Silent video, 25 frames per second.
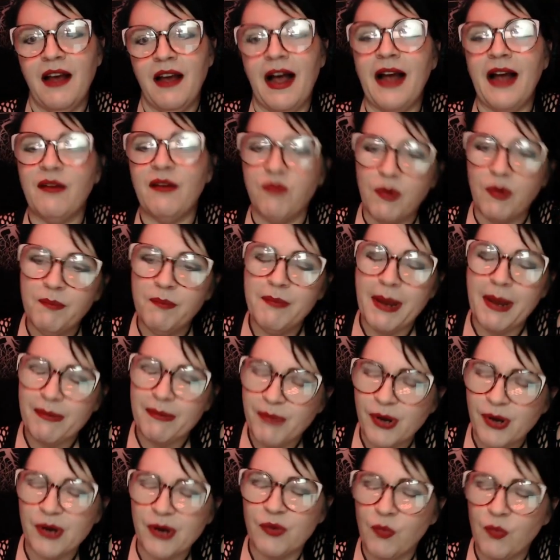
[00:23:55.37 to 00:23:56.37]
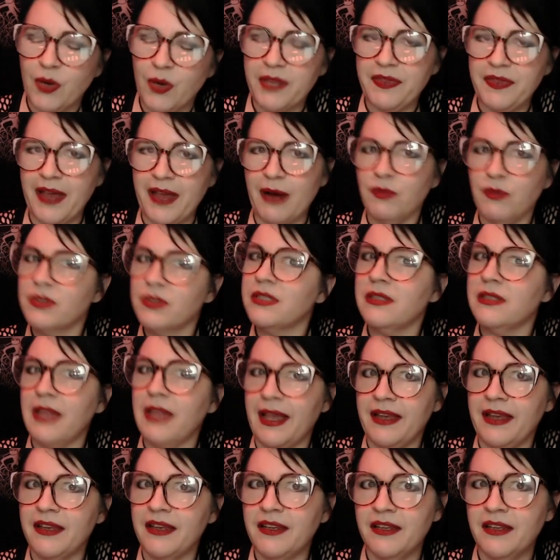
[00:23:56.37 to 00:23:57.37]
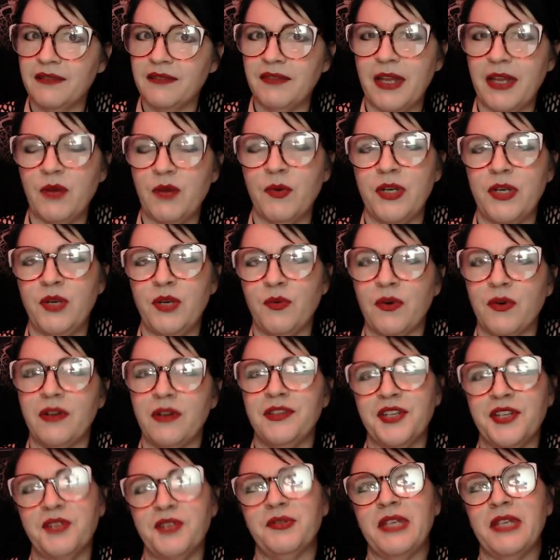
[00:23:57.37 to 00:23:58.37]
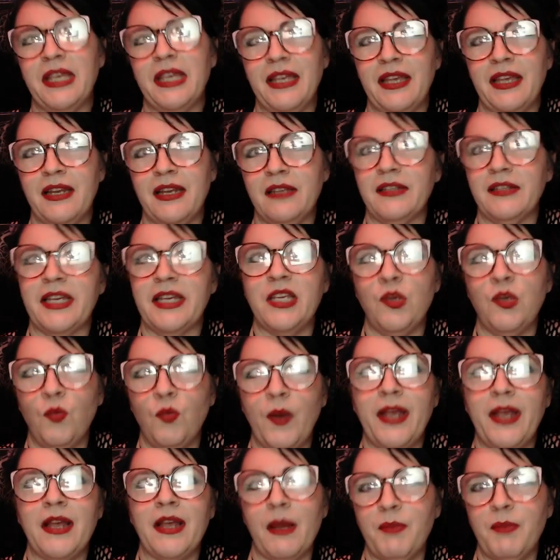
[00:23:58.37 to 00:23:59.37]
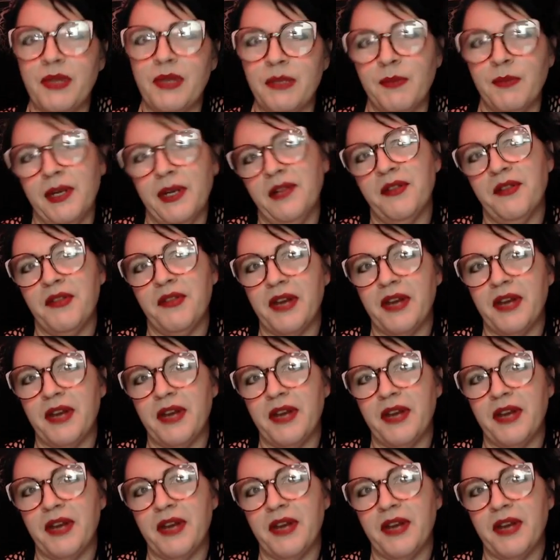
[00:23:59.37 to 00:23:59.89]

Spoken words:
remembered what that was like when you were a little kid and like you wake up in the middle of the